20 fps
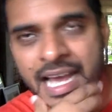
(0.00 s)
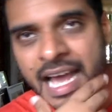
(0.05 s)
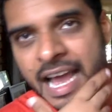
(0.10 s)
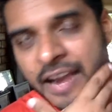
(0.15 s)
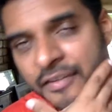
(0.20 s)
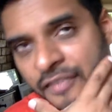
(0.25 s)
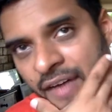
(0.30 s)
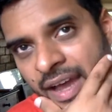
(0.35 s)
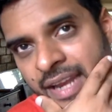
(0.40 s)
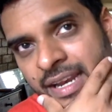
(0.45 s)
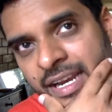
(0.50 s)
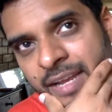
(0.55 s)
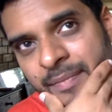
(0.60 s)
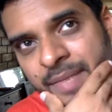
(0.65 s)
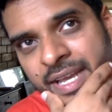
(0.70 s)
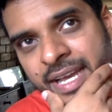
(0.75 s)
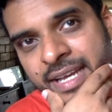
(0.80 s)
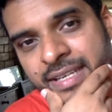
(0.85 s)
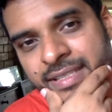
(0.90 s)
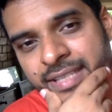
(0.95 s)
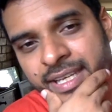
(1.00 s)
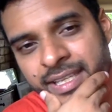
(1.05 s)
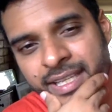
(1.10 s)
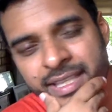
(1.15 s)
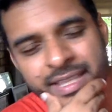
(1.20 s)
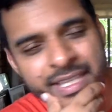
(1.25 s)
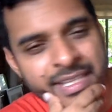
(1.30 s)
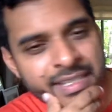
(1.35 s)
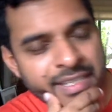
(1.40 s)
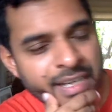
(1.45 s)
And finally, may I say
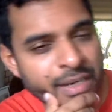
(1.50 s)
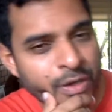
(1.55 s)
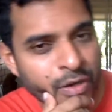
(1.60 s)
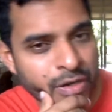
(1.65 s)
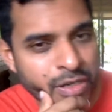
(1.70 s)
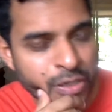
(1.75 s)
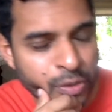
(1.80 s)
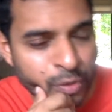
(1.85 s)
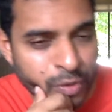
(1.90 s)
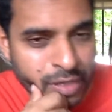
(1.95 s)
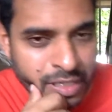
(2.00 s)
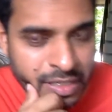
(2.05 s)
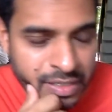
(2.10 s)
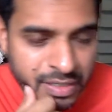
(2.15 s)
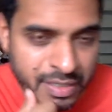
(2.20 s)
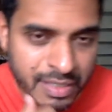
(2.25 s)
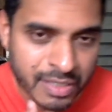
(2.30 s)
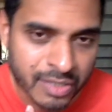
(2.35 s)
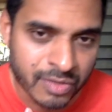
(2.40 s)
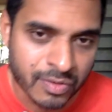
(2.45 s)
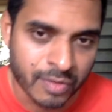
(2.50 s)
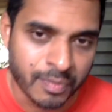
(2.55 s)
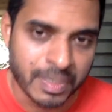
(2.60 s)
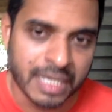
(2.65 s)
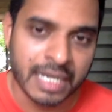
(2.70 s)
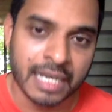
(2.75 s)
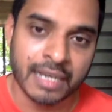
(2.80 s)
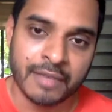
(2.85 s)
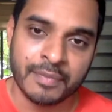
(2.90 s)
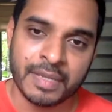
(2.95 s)
that these are not new concerns for
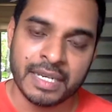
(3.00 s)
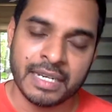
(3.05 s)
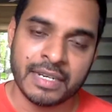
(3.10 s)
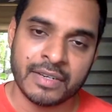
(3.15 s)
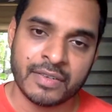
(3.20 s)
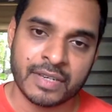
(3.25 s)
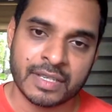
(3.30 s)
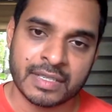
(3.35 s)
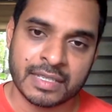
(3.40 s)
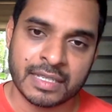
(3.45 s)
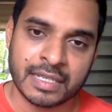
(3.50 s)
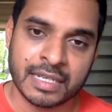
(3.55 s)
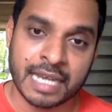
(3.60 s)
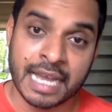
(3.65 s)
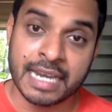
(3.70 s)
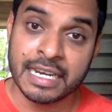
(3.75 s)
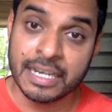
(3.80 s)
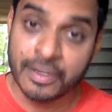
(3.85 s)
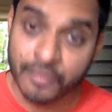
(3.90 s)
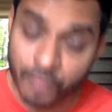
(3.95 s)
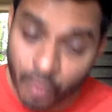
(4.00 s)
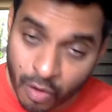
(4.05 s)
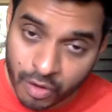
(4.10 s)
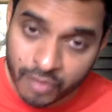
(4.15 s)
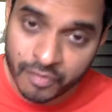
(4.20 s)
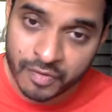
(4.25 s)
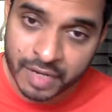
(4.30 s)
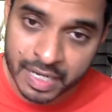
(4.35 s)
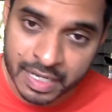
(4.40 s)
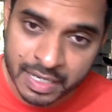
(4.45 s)
me. I've been interested and
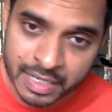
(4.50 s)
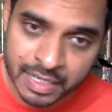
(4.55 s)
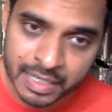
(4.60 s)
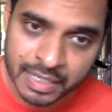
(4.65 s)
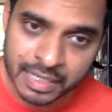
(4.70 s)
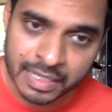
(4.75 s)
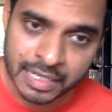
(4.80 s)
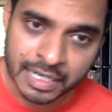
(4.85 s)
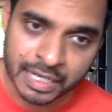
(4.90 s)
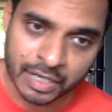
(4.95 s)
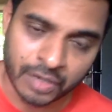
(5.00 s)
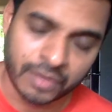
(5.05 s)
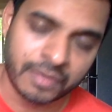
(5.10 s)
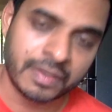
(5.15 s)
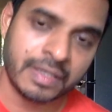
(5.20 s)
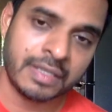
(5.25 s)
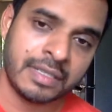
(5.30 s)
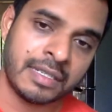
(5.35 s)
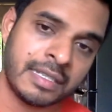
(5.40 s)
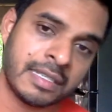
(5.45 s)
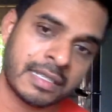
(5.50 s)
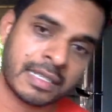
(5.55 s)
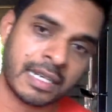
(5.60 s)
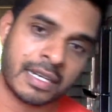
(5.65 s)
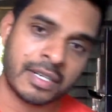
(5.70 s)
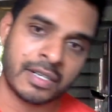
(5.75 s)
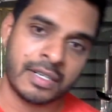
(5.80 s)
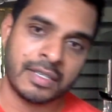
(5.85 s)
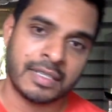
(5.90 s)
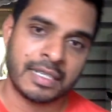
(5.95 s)
involved in a lot of the
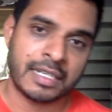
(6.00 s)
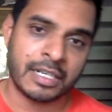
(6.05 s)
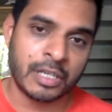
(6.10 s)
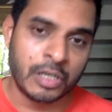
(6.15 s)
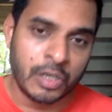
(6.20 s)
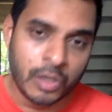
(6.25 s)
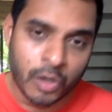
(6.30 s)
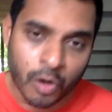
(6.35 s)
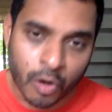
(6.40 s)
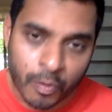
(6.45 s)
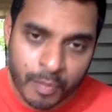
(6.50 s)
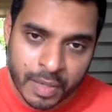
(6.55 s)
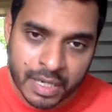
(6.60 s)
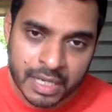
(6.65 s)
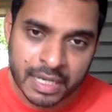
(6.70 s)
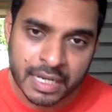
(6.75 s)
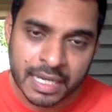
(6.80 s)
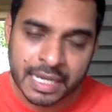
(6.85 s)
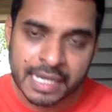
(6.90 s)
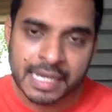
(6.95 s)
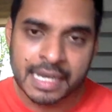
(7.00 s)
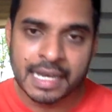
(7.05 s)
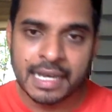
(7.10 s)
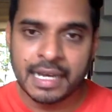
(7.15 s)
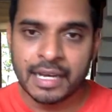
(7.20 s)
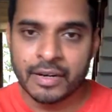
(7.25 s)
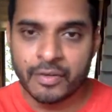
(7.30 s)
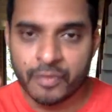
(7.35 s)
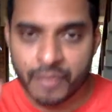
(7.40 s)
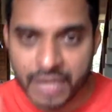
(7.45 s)
discussions at a global,
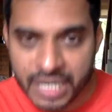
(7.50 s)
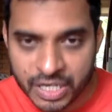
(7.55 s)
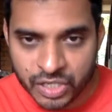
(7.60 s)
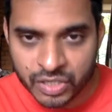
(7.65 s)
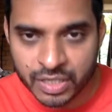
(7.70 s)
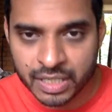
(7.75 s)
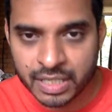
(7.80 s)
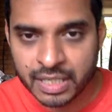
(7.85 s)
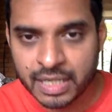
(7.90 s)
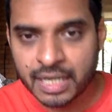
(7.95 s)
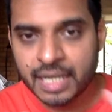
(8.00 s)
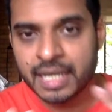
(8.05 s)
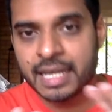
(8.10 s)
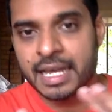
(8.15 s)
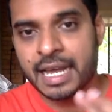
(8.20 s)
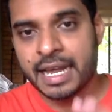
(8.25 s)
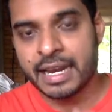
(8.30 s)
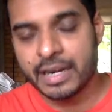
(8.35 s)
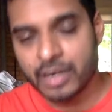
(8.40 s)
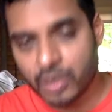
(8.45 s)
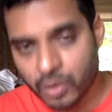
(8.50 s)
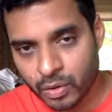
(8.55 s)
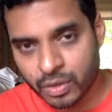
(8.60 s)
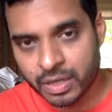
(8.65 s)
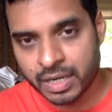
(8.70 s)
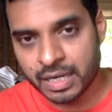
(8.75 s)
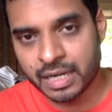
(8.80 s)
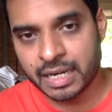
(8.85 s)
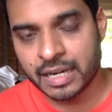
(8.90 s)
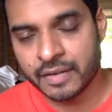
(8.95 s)
regional, and
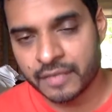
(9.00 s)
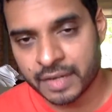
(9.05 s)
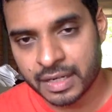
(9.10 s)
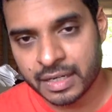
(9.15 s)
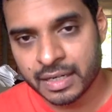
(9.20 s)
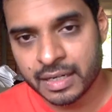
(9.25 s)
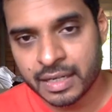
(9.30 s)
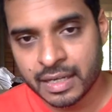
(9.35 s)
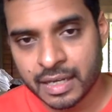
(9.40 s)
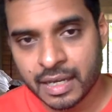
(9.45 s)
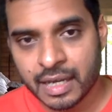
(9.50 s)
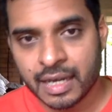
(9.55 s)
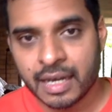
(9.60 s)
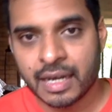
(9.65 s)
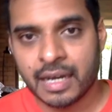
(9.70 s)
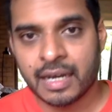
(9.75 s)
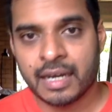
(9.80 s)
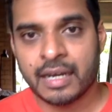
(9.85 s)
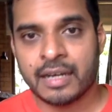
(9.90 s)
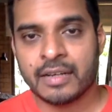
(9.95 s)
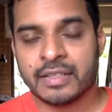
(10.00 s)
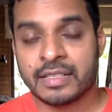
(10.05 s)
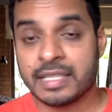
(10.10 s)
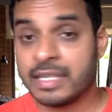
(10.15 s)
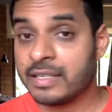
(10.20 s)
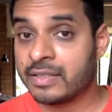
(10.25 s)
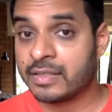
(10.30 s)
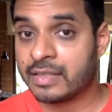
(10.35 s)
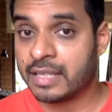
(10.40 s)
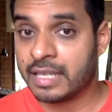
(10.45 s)
local level
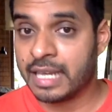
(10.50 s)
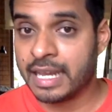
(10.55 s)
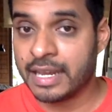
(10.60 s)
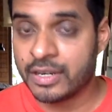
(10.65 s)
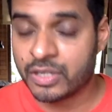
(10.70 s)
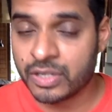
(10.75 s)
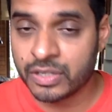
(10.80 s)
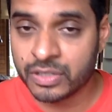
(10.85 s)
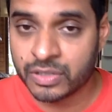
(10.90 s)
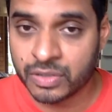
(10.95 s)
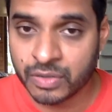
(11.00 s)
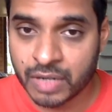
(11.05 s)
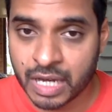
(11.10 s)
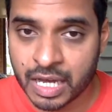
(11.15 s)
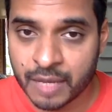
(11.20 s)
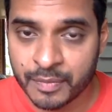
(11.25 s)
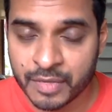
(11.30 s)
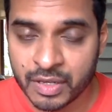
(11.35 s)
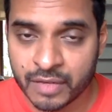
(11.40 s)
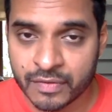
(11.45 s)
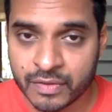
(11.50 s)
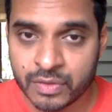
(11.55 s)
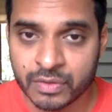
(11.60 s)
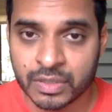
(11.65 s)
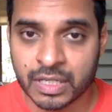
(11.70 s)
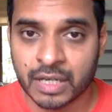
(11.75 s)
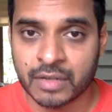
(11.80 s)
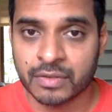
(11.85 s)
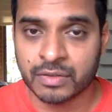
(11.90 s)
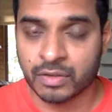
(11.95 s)
since the Asian tsunami
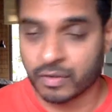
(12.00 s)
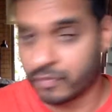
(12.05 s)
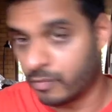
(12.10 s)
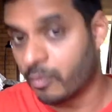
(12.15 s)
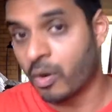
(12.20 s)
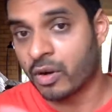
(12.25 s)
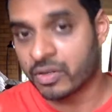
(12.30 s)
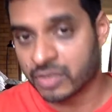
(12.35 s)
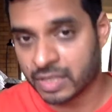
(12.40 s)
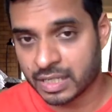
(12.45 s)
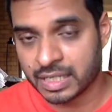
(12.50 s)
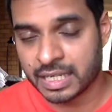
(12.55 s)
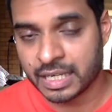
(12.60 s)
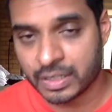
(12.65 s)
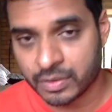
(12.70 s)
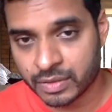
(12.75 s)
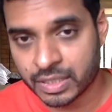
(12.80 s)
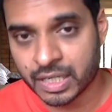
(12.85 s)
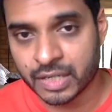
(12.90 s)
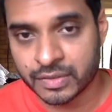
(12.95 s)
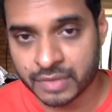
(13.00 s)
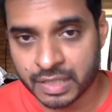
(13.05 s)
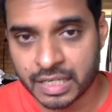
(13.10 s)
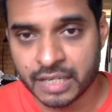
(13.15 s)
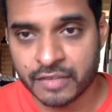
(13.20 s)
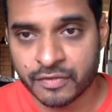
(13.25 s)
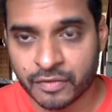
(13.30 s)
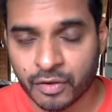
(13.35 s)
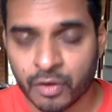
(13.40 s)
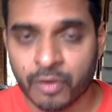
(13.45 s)
of Boxing Day
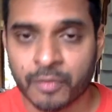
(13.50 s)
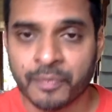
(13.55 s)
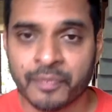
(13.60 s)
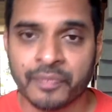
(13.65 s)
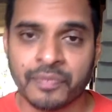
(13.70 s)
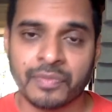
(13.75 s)
2004,